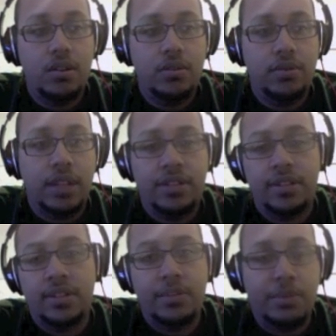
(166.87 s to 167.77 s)
that's
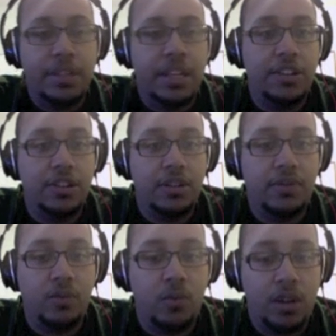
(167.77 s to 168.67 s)
just an implementation of
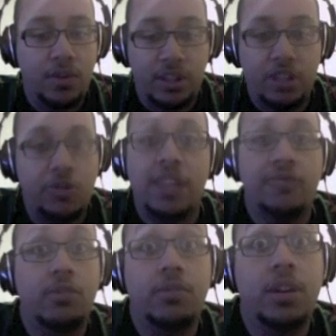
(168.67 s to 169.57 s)
what what the
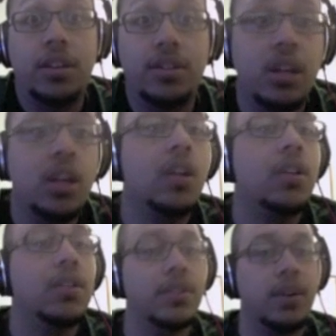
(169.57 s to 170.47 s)
transform does.
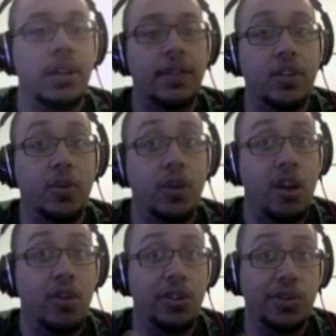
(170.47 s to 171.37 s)
So even though we are
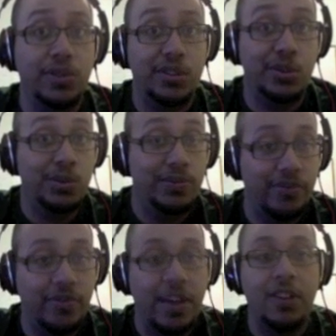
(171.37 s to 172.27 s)
only using two
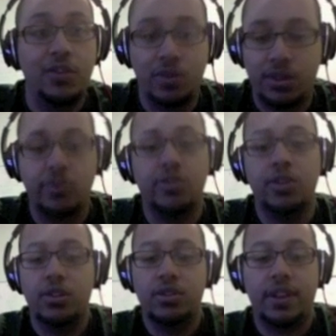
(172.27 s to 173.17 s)
values, we're still going to
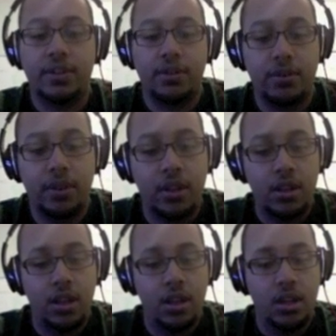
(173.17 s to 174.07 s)
use a vector 3.
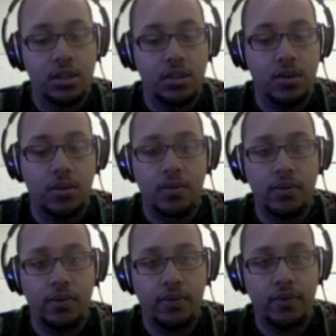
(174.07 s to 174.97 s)
So
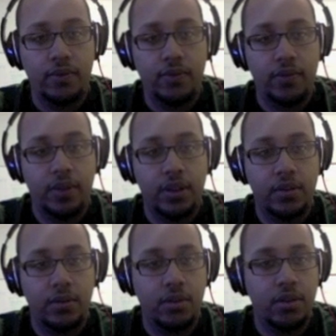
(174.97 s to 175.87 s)

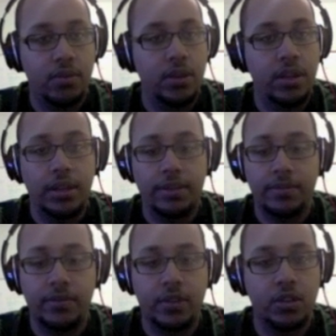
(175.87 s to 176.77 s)
vector 3,
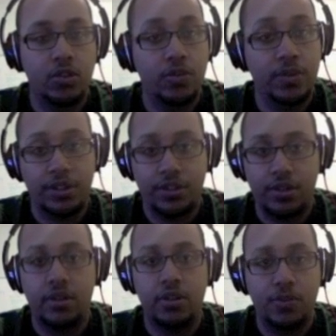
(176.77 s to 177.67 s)
new position,
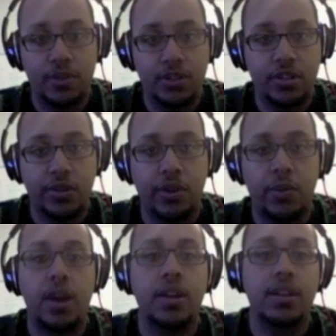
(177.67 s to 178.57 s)
the new position they're going to
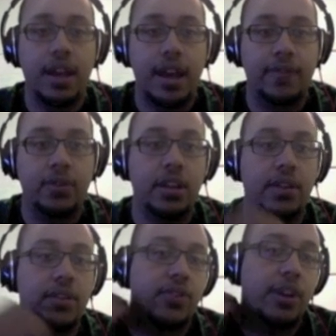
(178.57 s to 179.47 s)
want after the end of
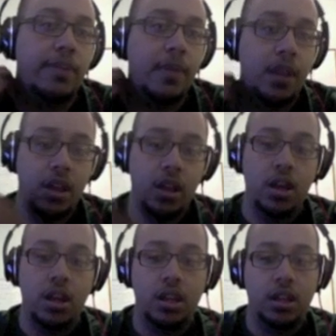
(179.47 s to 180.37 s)
this frame
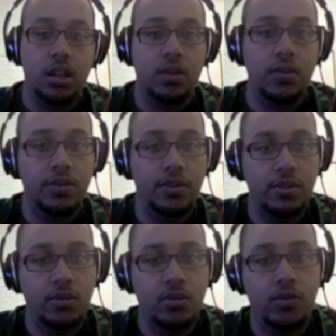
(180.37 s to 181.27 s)
equals
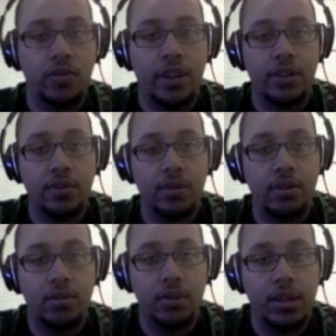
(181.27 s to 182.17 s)
new vector
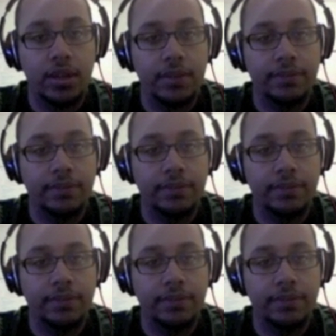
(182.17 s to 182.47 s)
3